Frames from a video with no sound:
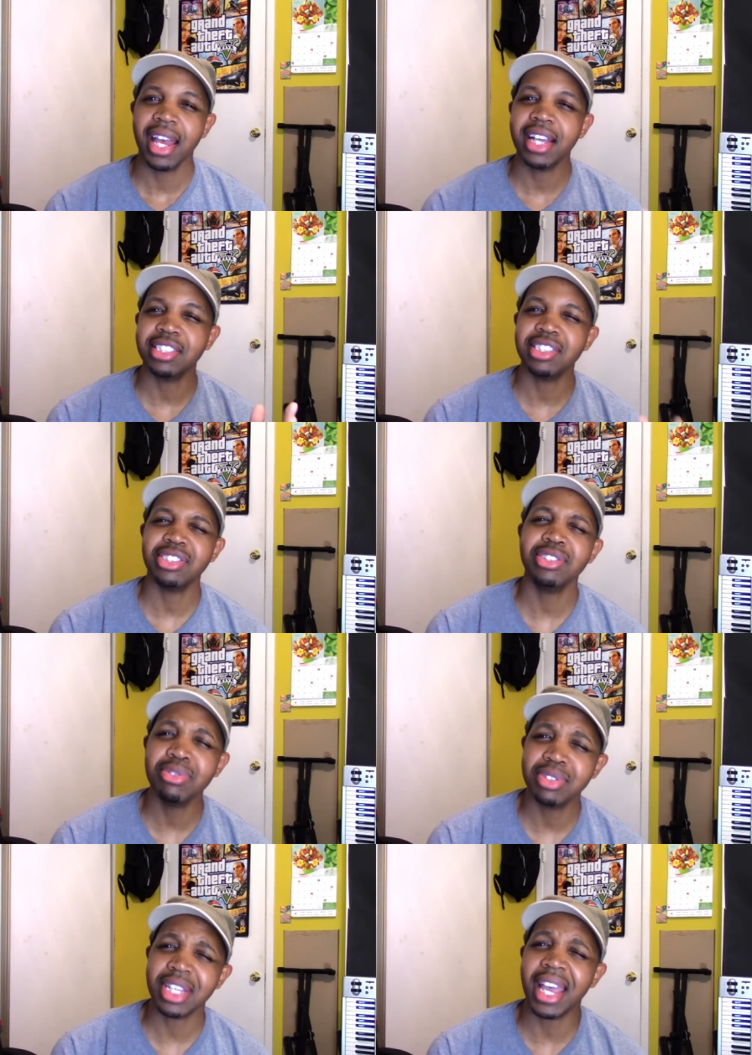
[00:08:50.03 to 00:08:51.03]
and she
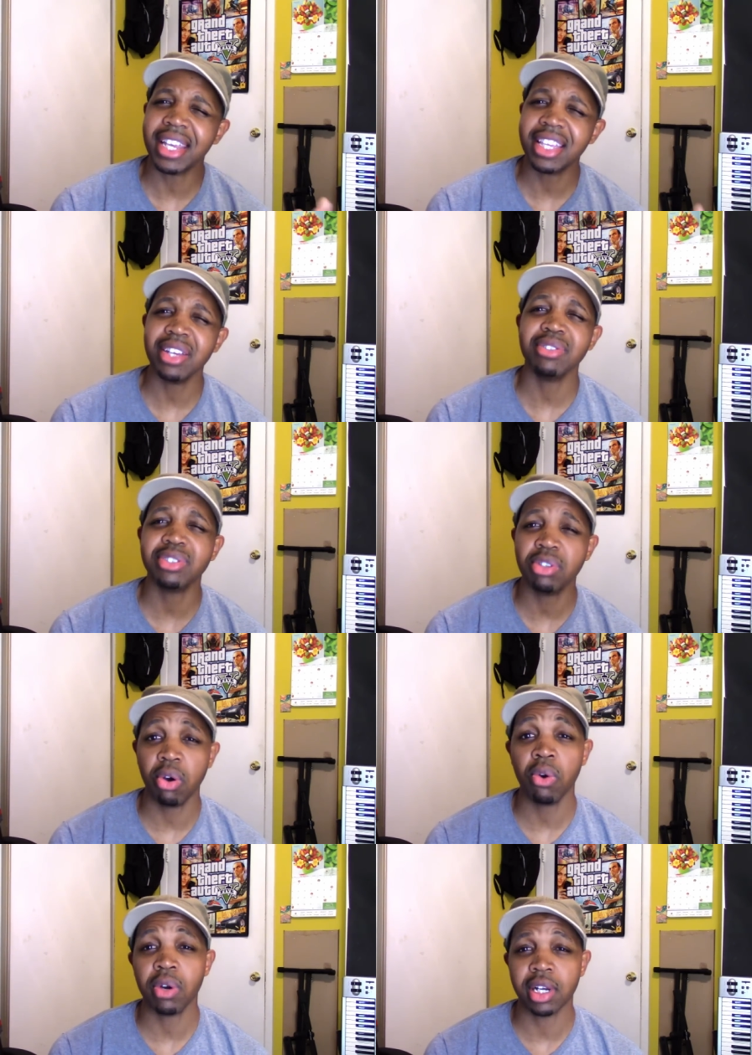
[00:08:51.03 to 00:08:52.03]
shoots and kills
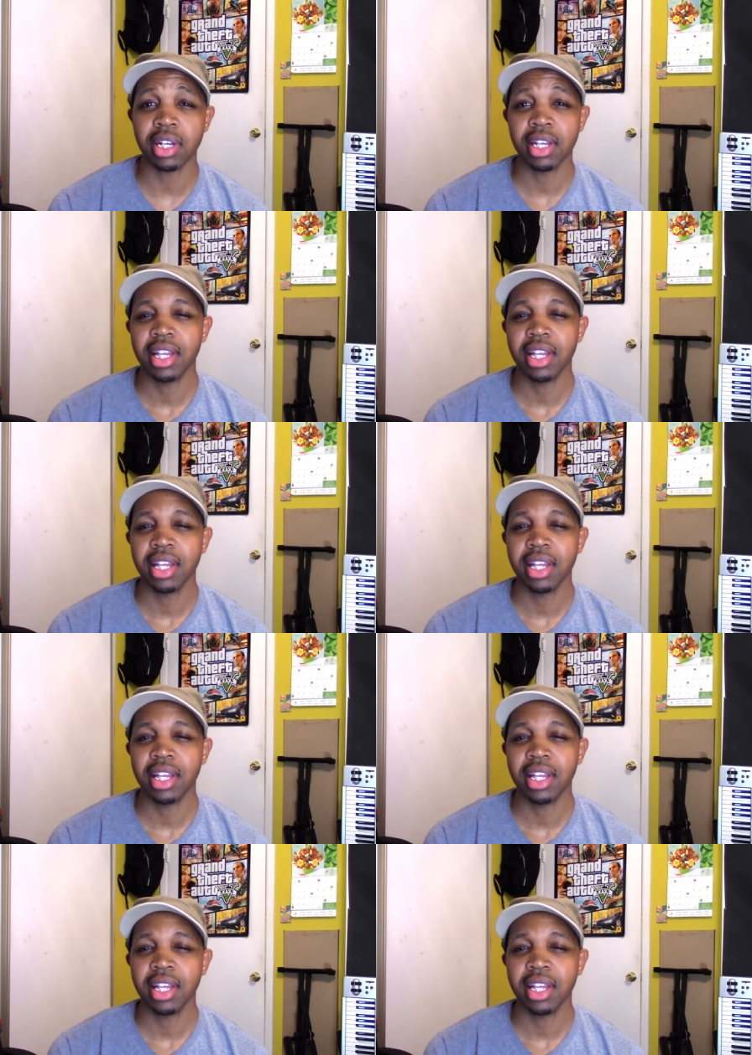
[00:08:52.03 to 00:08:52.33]
Cora.